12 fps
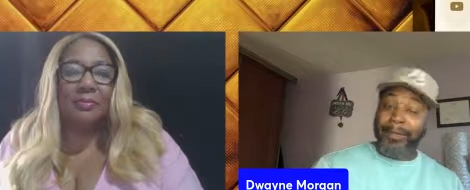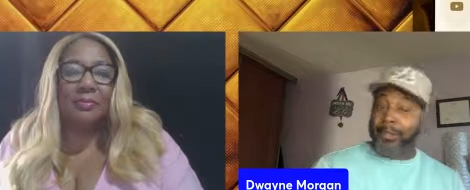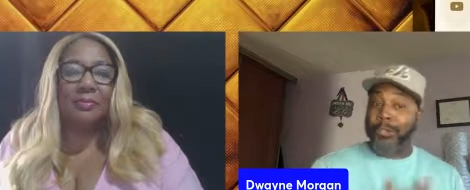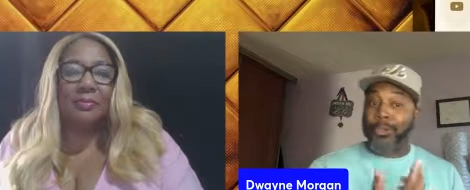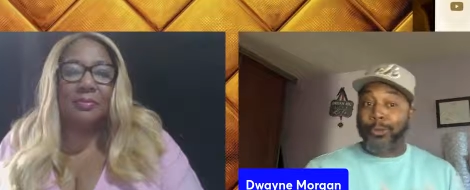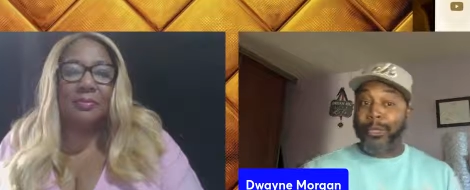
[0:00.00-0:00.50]
Speaker 1: as
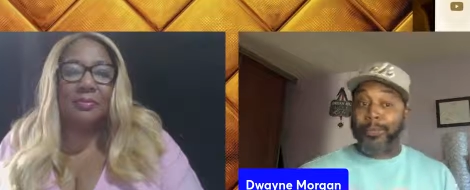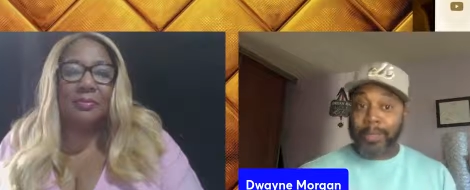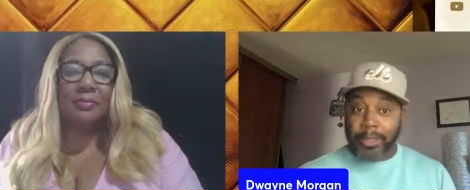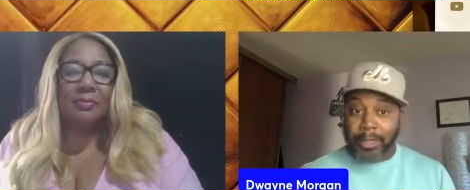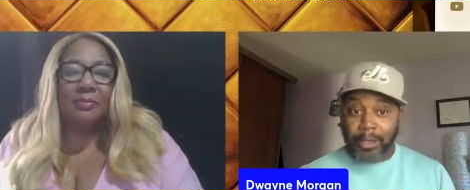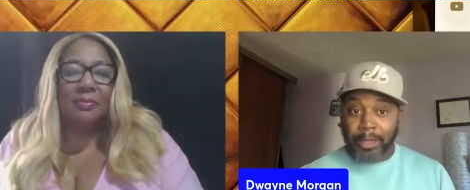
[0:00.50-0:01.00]
a human
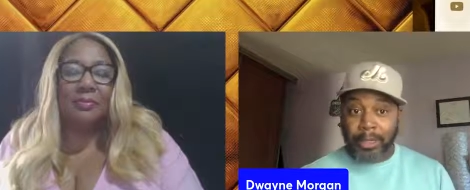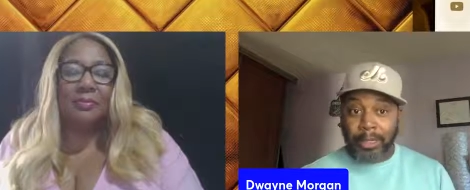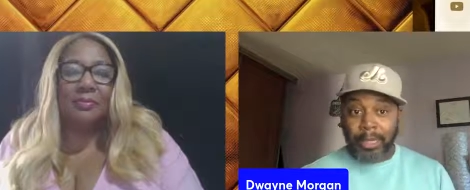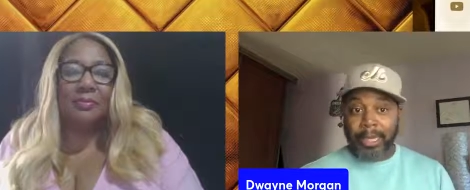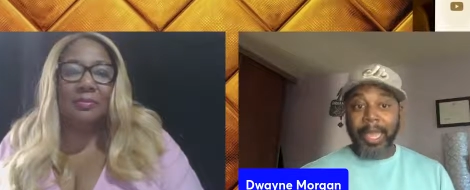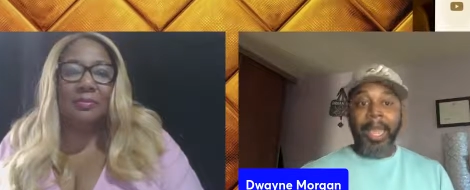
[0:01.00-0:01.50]
being,
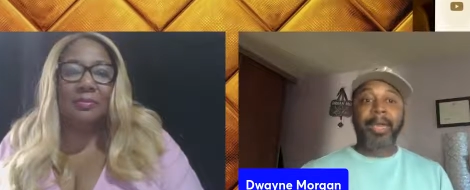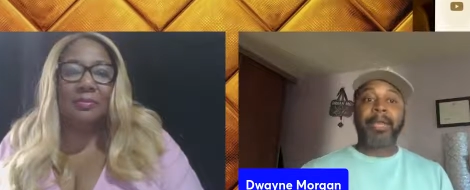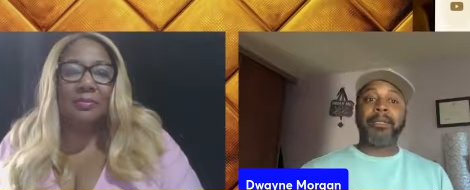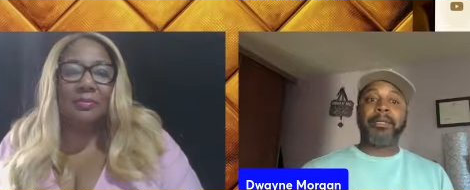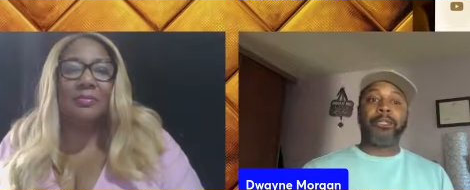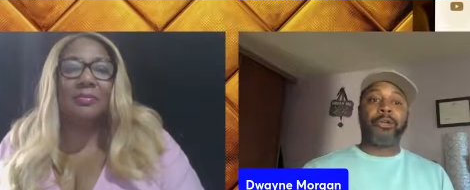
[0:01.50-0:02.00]

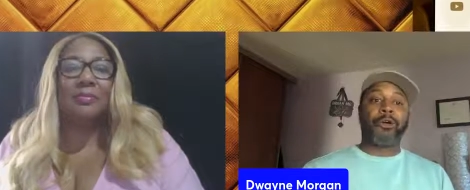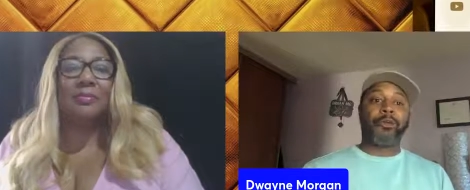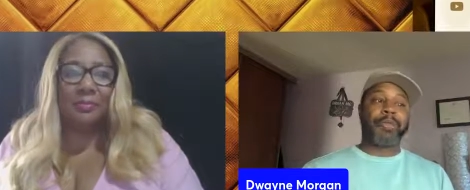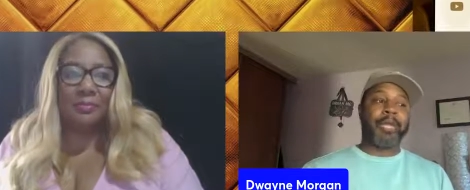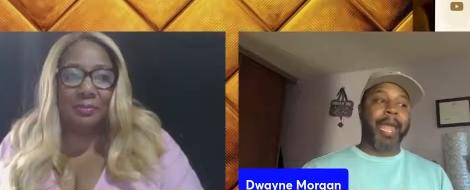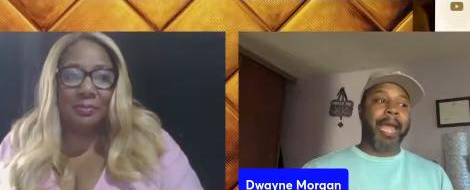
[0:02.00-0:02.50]
and, you
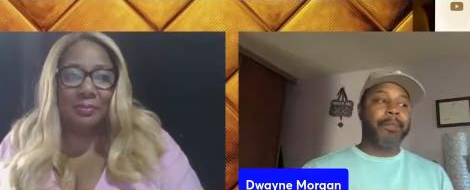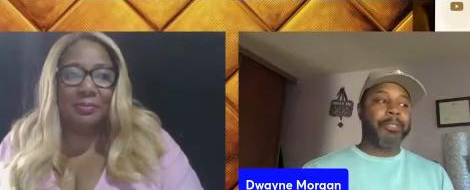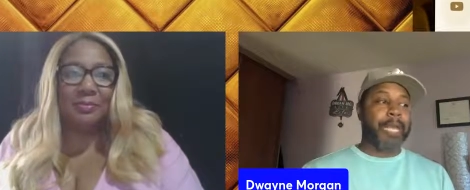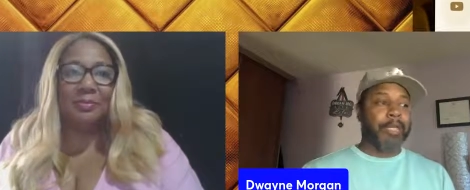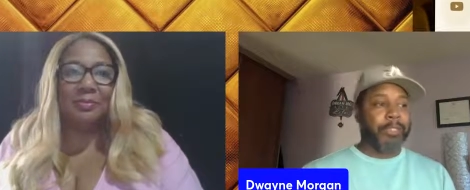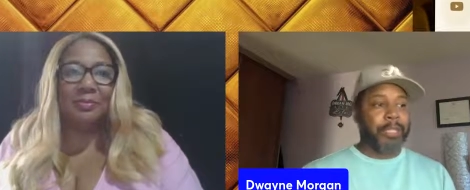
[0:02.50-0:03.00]
know, that I was
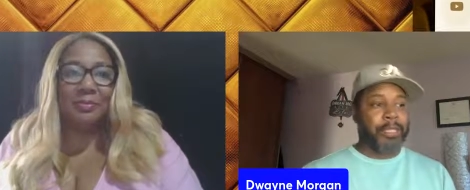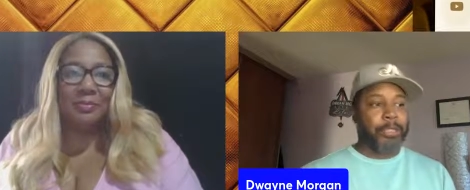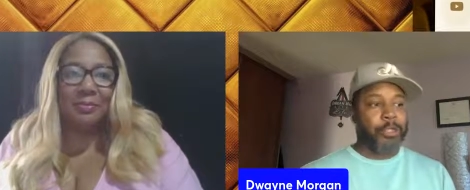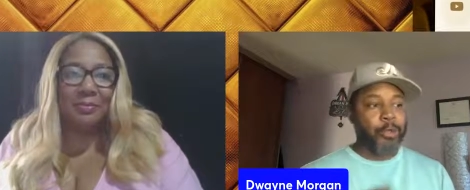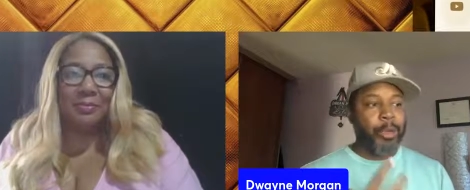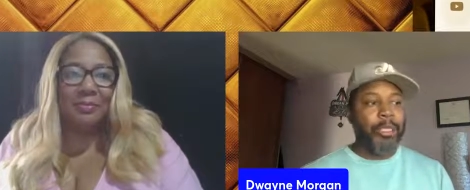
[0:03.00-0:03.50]
actually
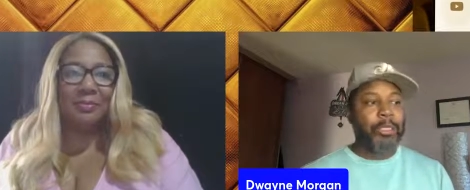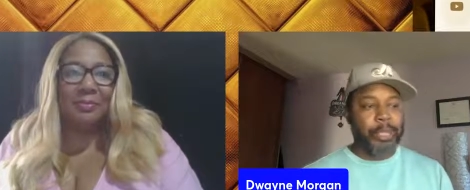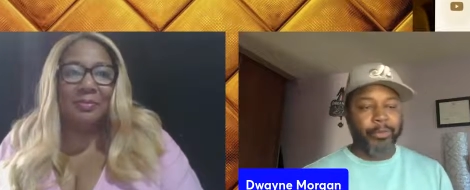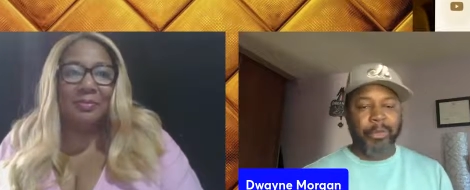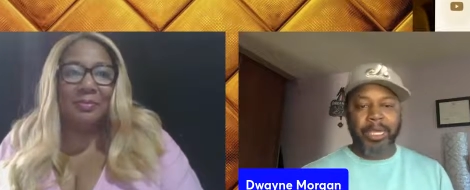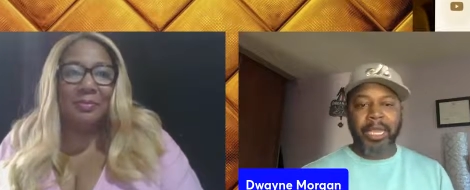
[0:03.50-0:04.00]
doing
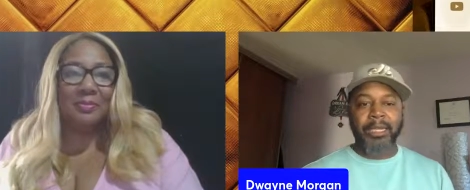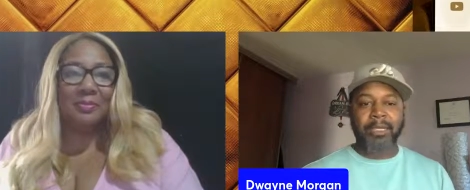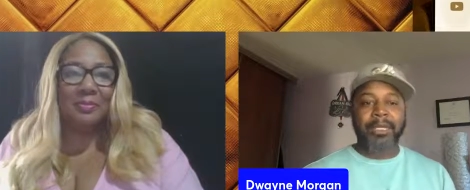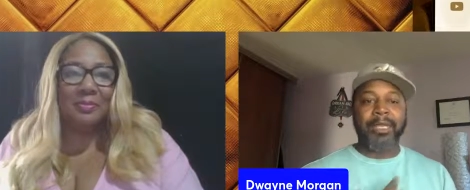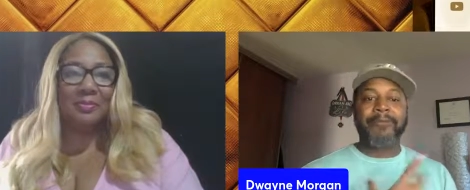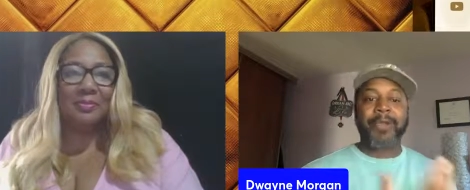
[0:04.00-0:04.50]
something and
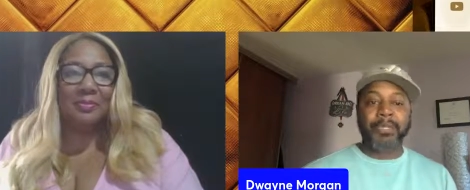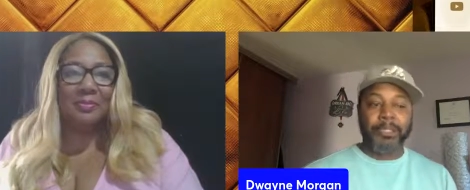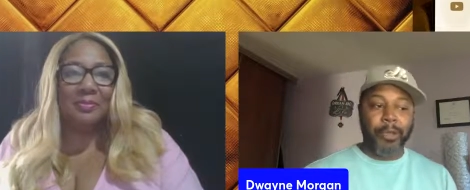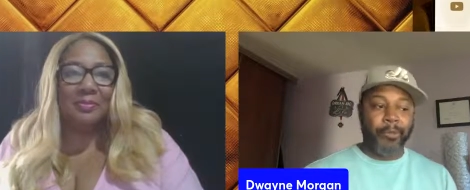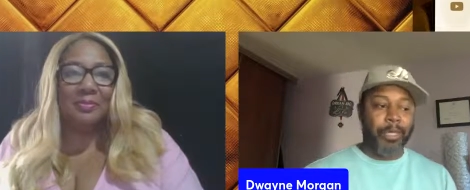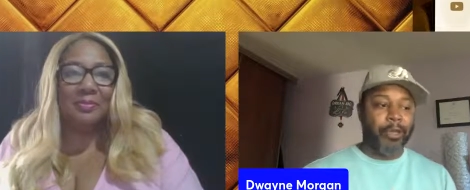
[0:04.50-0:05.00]
giving
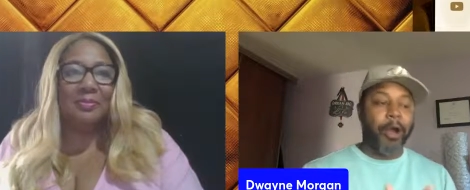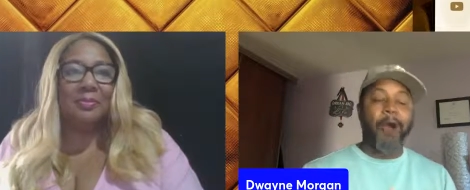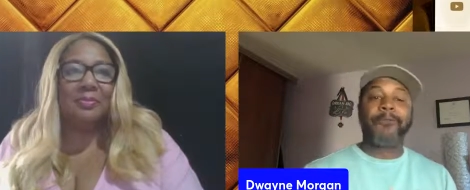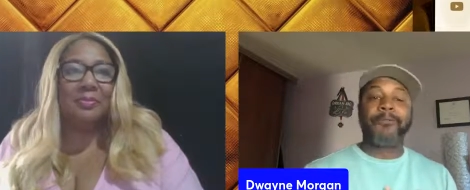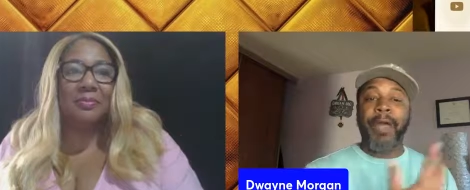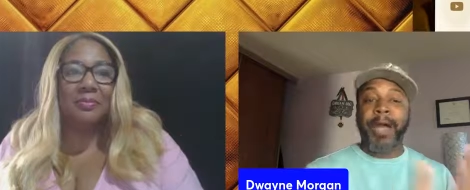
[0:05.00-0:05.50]
something
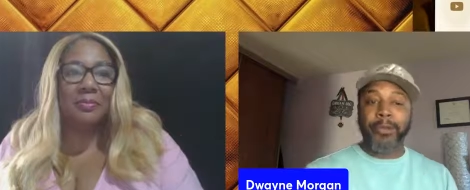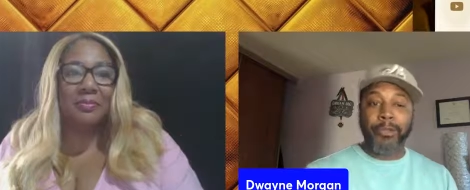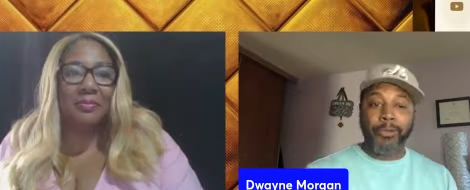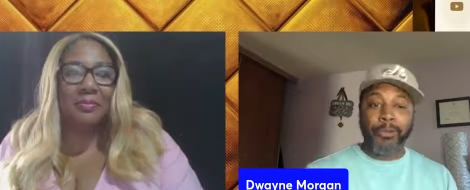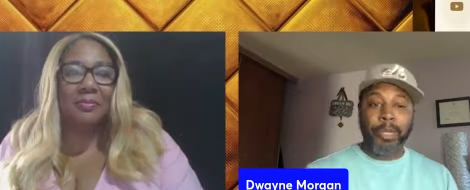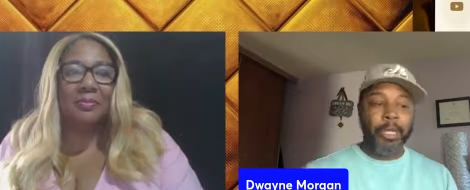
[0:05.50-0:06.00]
of
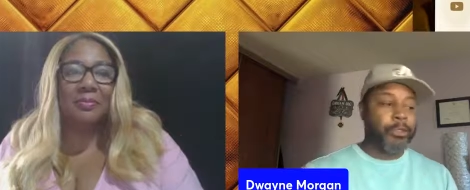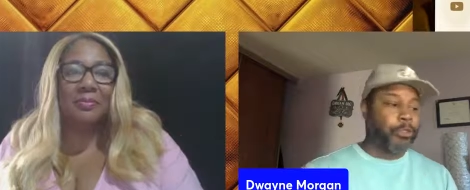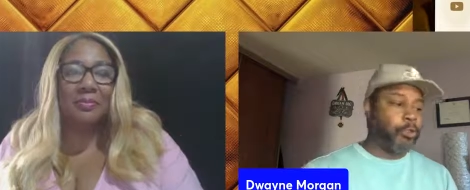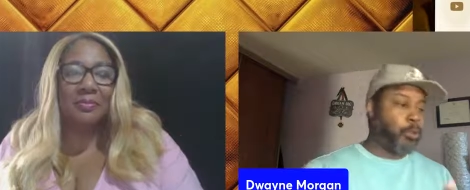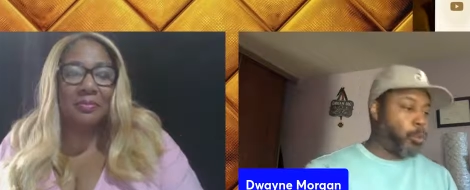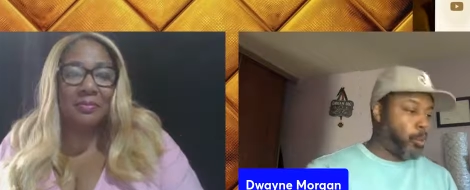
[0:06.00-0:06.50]
value
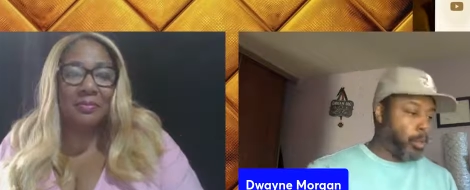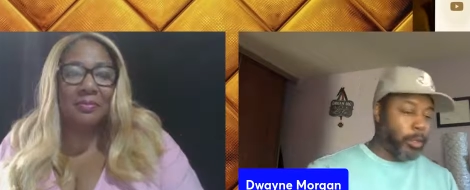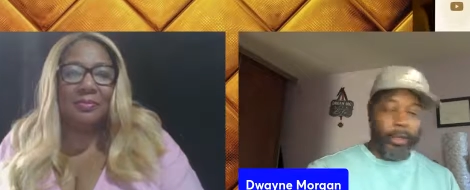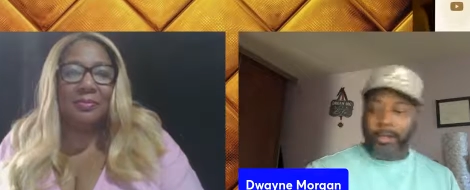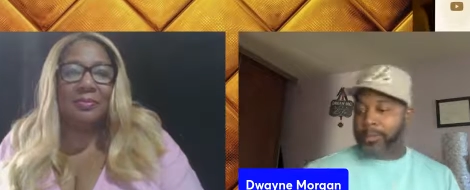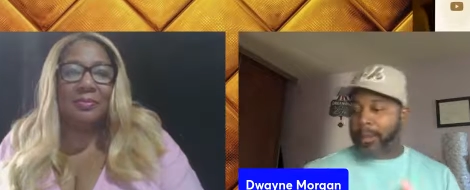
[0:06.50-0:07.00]
to the
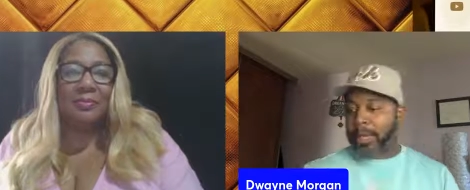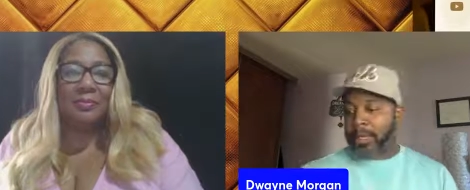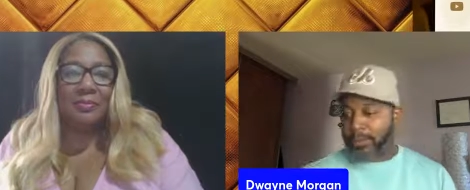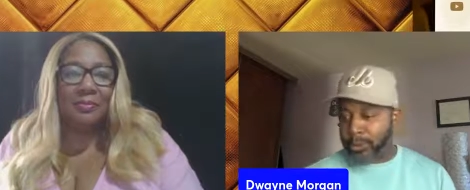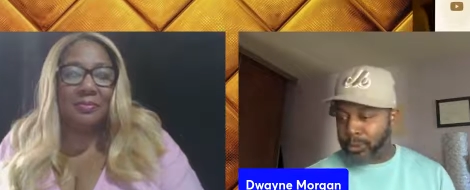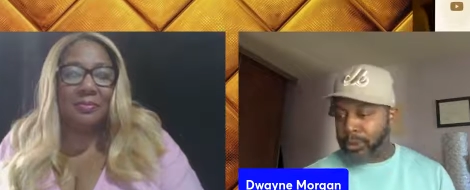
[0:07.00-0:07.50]
world, to my
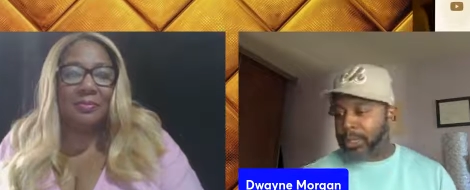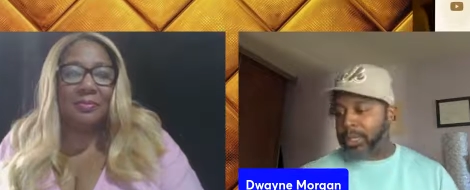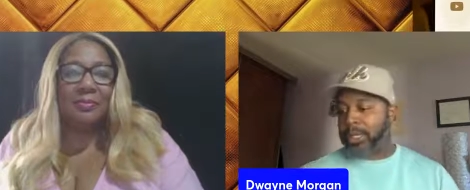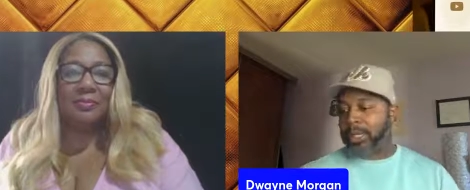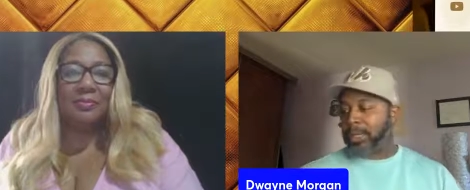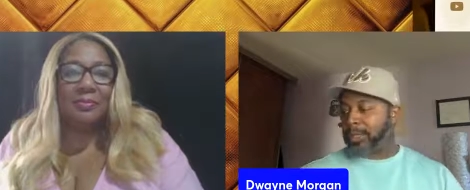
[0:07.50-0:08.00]

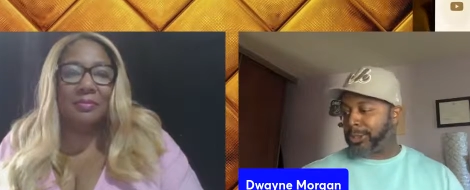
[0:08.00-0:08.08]
community,